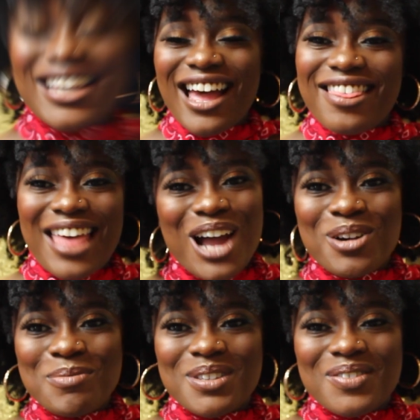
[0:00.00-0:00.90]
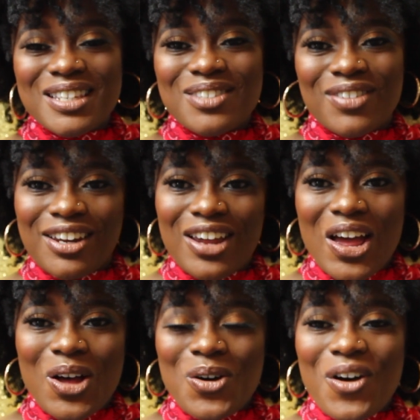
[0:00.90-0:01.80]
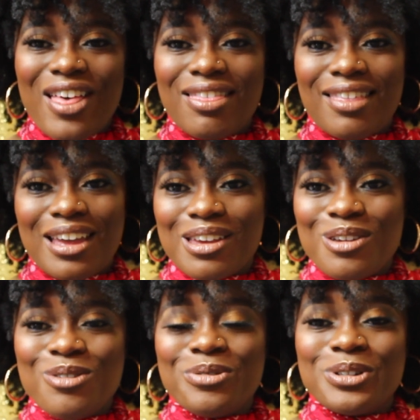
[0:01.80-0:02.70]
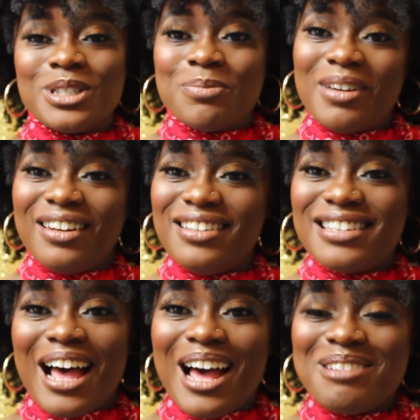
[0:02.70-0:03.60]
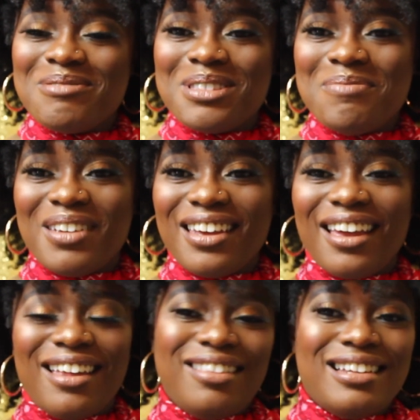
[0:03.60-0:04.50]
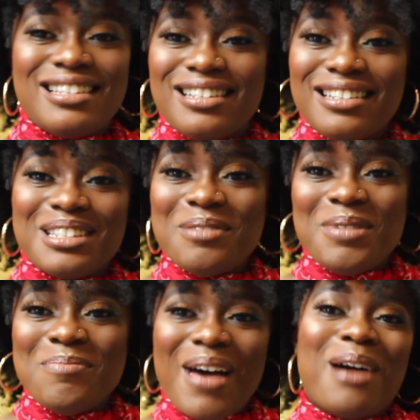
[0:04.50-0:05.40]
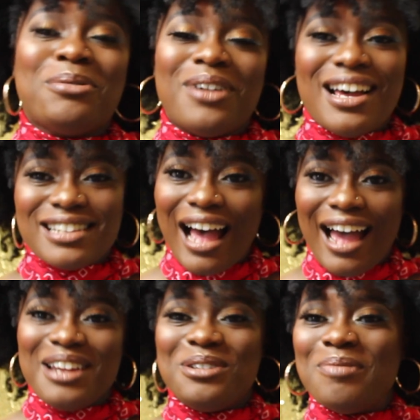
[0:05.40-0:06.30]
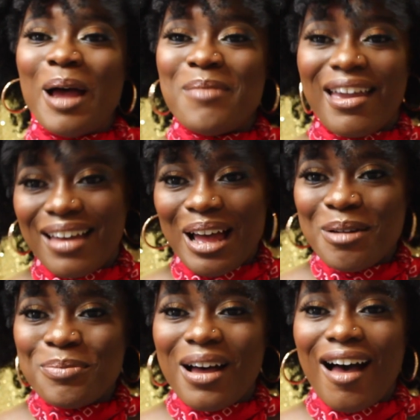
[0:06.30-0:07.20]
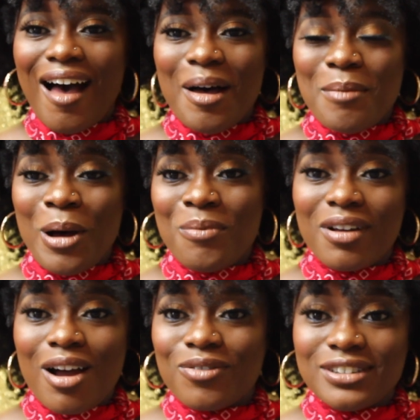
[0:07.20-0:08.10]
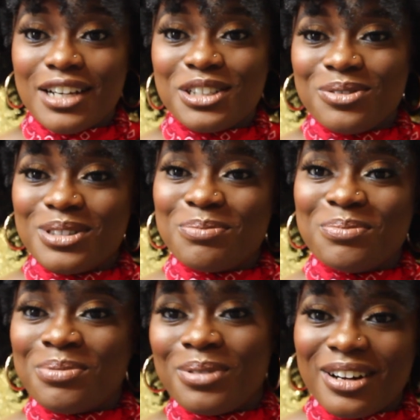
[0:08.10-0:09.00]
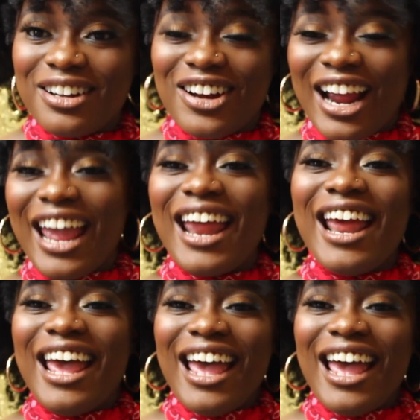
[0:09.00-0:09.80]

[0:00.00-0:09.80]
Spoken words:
yeah, that wraps up this video. Thank you for spending time with me and listening to me babble as I do my makeup. I hope the conversation was pretty great,